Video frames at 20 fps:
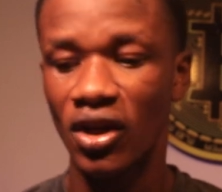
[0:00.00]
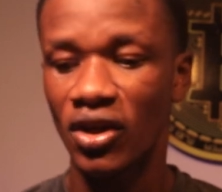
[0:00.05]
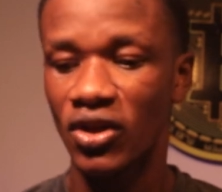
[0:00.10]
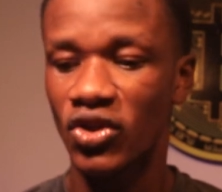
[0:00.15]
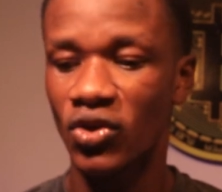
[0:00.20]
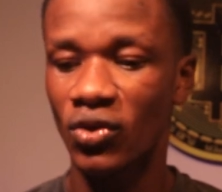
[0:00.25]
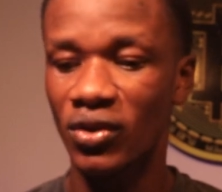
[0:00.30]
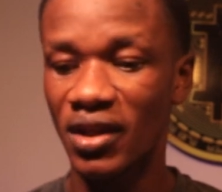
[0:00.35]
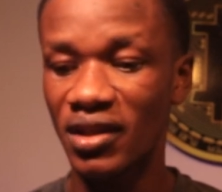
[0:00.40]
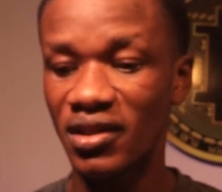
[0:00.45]

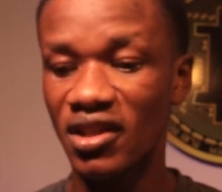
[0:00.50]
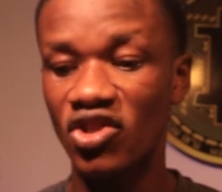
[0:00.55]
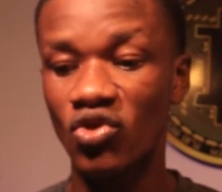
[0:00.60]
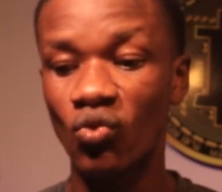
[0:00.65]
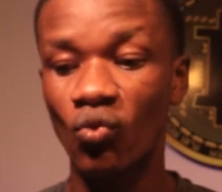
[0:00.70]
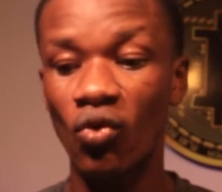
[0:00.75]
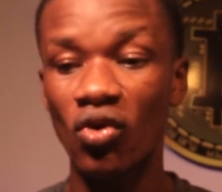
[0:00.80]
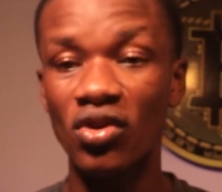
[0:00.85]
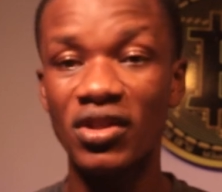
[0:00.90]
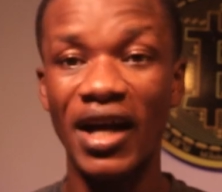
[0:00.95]
So this is
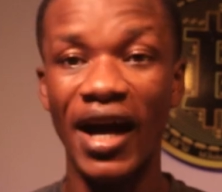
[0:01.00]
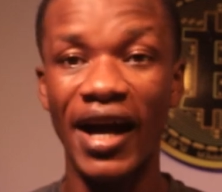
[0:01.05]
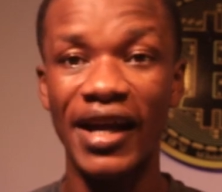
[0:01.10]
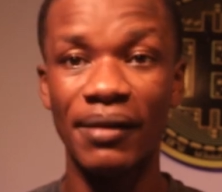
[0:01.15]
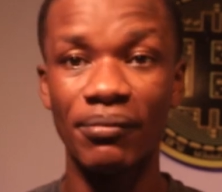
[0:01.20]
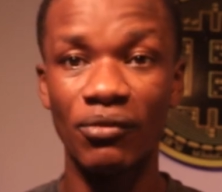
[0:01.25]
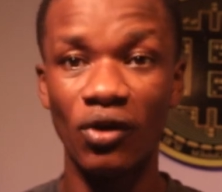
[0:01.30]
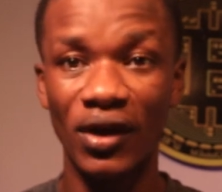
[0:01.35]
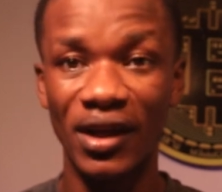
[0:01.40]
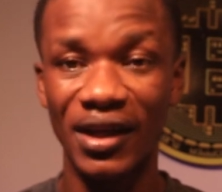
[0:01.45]
what I
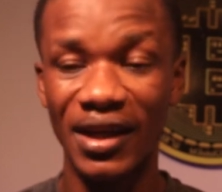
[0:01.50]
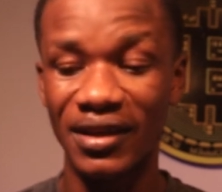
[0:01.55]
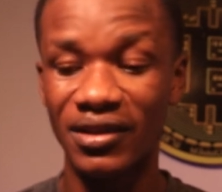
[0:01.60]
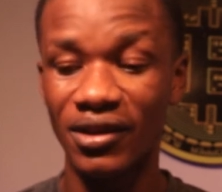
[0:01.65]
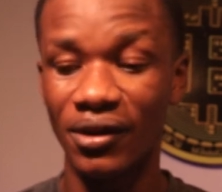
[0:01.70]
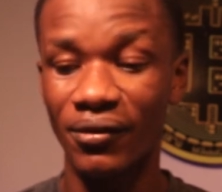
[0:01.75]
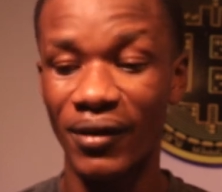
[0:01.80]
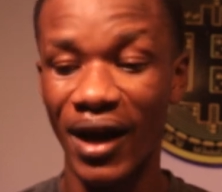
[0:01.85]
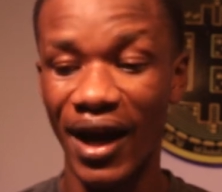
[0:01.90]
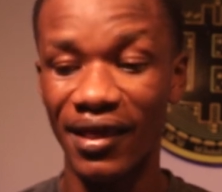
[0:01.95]
am looking at
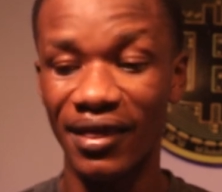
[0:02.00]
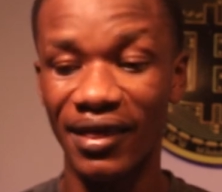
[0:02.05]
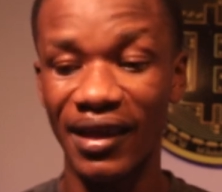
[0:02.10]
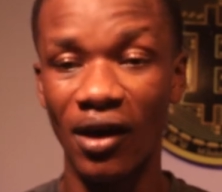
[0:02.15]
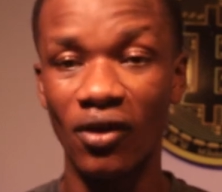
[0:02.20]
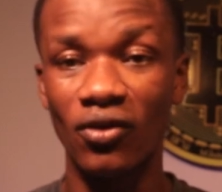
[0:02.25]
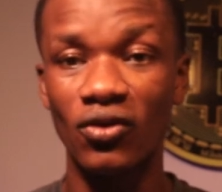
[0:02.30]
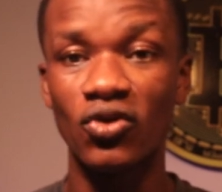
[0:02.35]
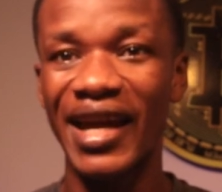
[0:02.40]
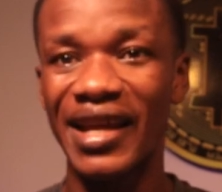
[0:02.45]
right
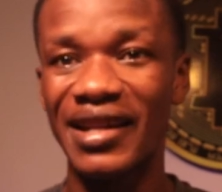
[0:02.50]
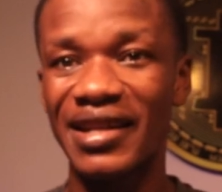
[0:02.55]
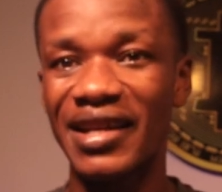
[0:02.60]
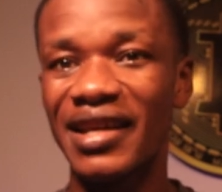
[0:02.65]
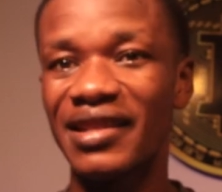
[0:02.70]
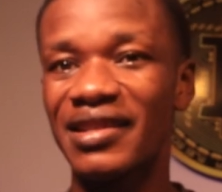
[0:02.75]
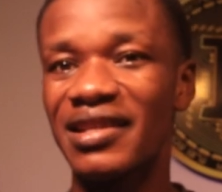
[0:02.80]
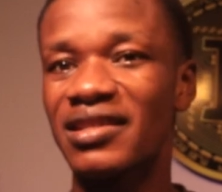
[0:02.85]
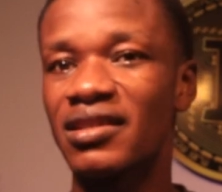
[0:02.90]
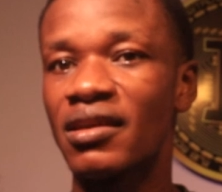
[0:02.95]
now, and
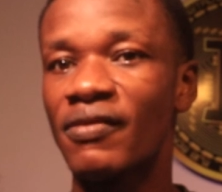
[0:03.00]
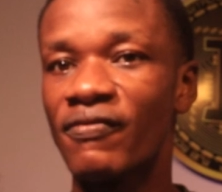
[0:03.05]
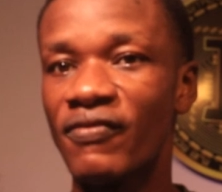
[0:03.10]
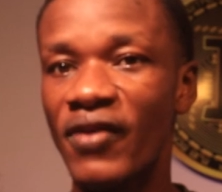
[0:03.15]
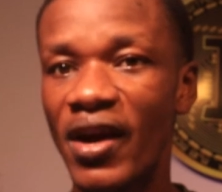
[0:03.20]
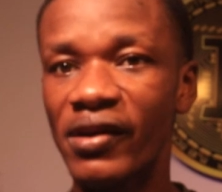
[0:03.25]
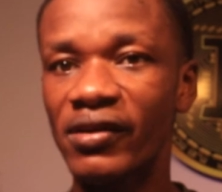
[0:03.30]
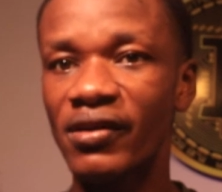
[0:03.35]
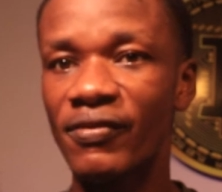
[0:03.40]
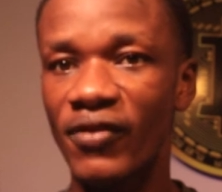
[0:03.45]
it is
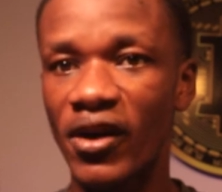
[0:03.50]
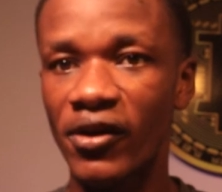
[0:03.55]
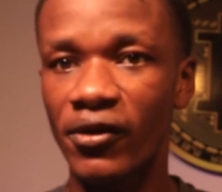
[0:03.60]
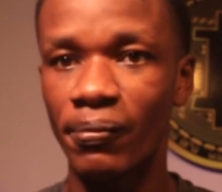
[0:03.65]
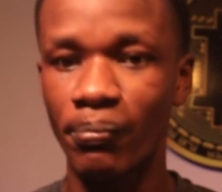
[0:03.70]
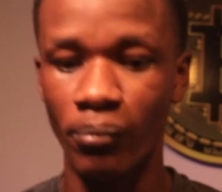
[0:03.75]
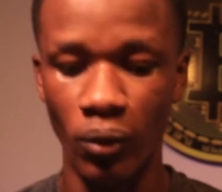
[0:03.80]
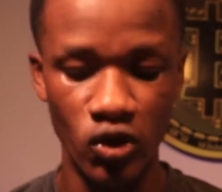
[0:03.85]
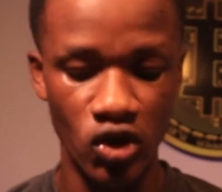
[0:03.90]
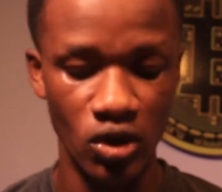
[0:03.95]
very, very
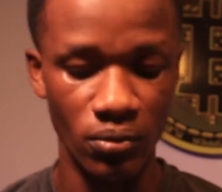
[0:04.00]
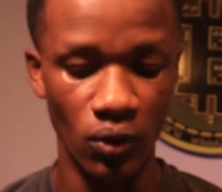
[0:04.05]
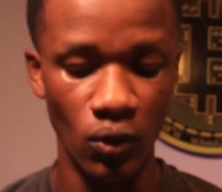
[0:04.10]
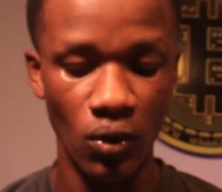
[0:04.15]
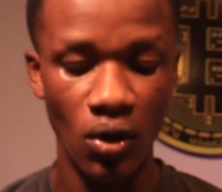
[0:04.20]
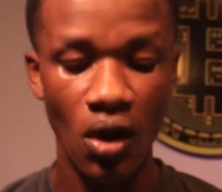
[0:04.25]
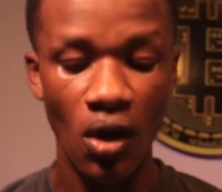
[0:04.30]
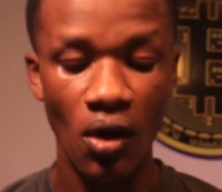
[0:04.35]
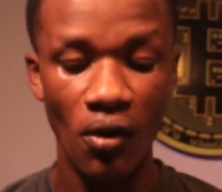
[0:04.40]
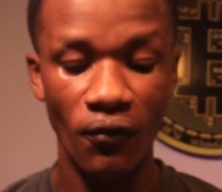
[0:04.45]

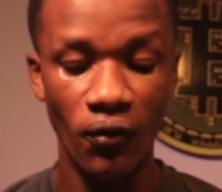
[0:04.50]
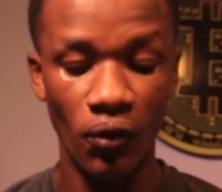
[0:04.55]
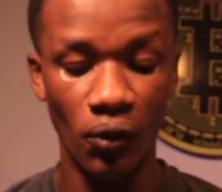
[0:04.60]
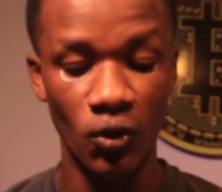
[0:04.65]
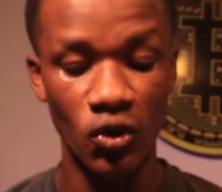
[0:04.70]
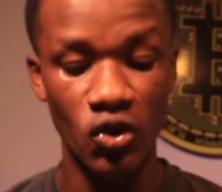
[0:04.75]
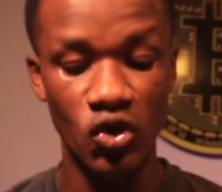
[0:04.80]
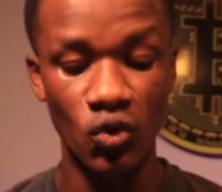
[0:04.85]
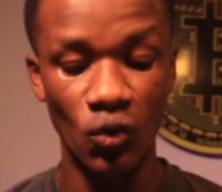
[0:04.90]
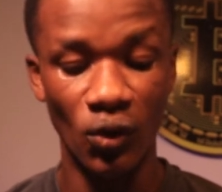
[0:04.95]
possible for
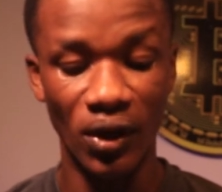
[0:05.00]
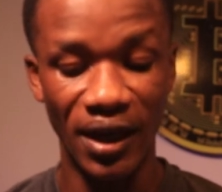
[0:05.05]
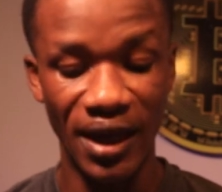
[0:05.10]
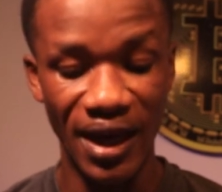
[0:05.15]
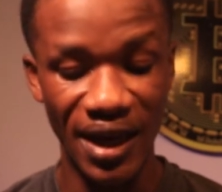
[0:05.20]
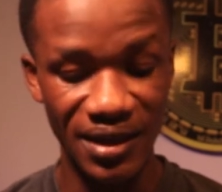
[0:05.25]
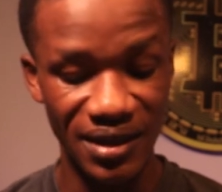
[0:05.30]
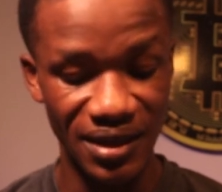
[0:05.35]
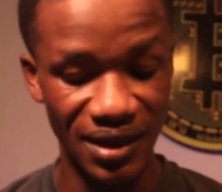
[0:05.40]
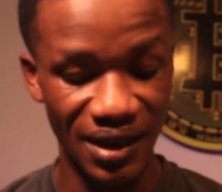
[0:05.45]
us to
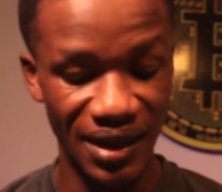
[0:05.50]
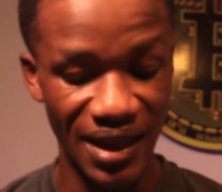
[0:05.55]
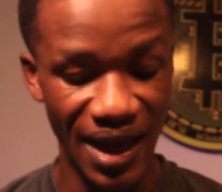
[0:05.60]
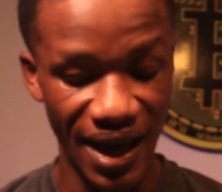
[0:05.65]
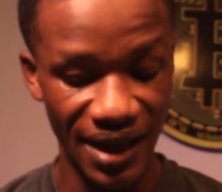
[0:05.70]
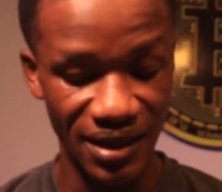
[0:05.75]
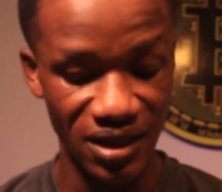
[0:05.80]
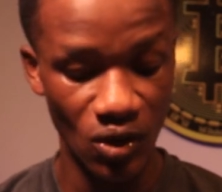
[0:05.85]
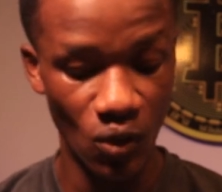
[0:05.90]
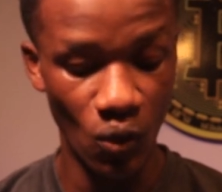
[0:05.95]
get
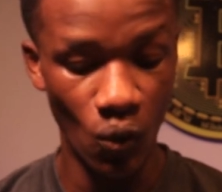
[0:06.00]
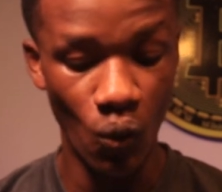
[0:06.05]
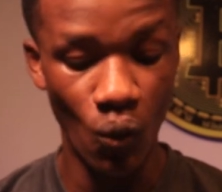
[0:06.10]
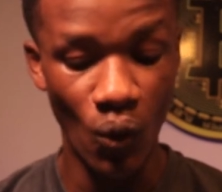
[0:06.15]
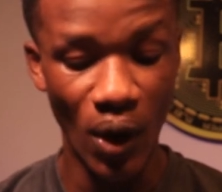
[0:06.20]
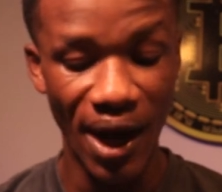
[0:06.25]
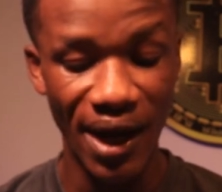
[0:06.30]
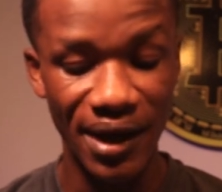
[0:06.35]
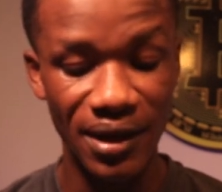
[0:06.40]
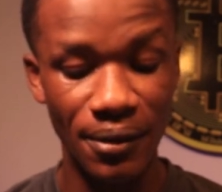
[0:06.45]
that
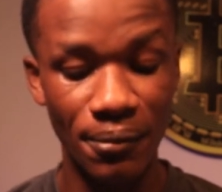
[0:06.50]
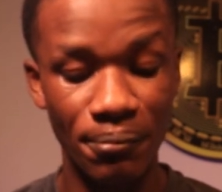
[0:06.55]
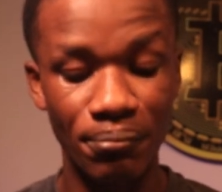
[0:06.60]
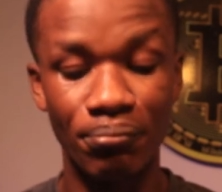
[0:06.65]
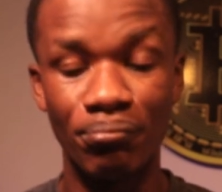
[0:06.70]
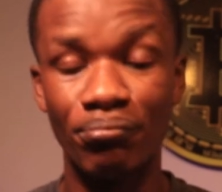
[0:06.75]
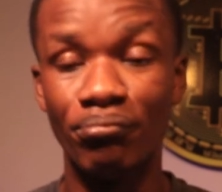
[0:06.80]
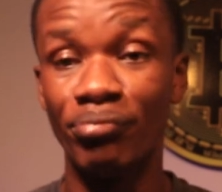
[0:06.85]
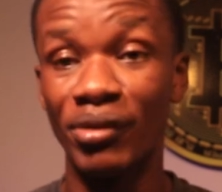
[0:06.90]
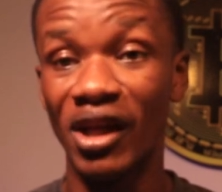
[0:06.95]
$1
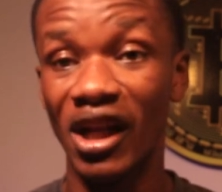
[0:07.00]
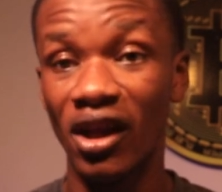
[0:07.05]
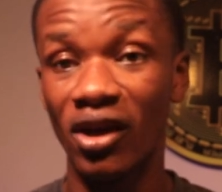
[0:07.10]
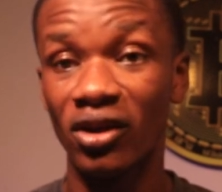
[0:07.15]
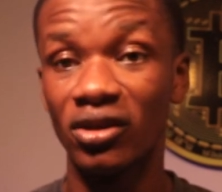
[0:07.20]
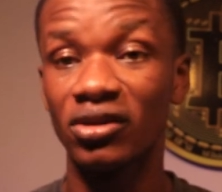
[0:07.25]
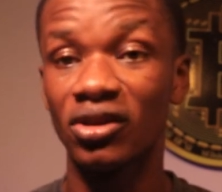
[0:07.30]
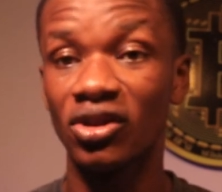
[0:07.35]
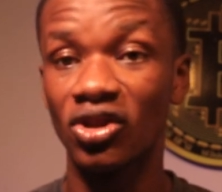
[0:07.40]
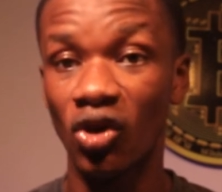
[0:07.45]

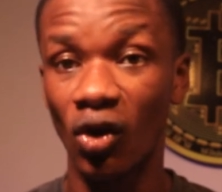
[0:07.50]
billion